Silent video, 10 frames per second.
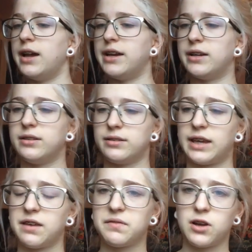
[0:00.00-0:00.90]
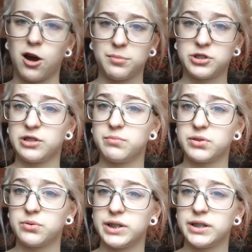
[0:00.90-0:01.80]
It gave an option
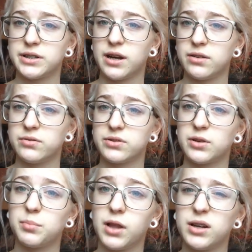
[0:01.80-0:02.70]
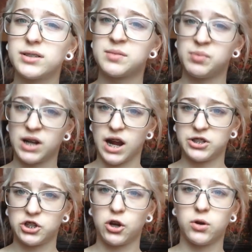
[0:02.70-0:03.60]
between tunnels or plugs, but I
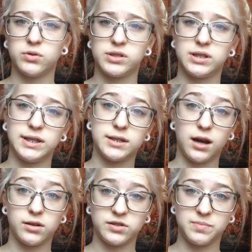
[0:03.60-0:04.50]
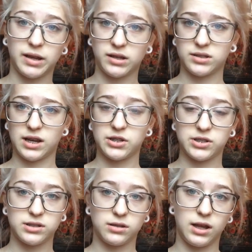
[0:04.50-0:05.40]
chose the tunnels because I
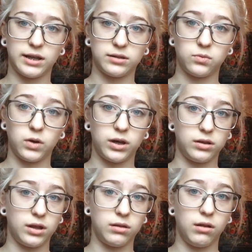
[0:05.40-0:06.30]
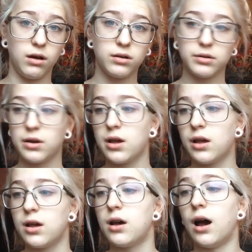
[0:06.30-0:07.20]
just like the way they look.
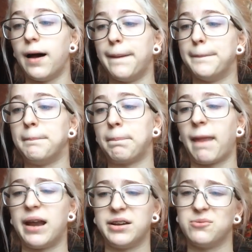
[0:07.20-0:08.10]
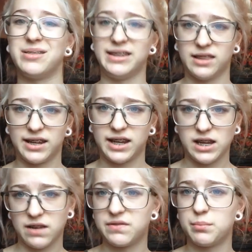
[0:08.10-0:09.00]
I didn't really like
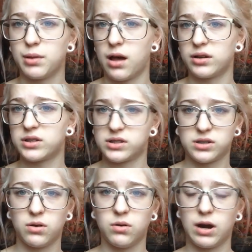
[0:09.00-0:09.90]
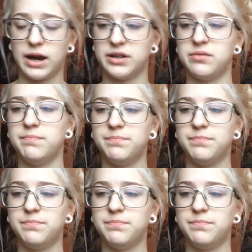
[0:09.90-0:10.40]
any of the plugs, so I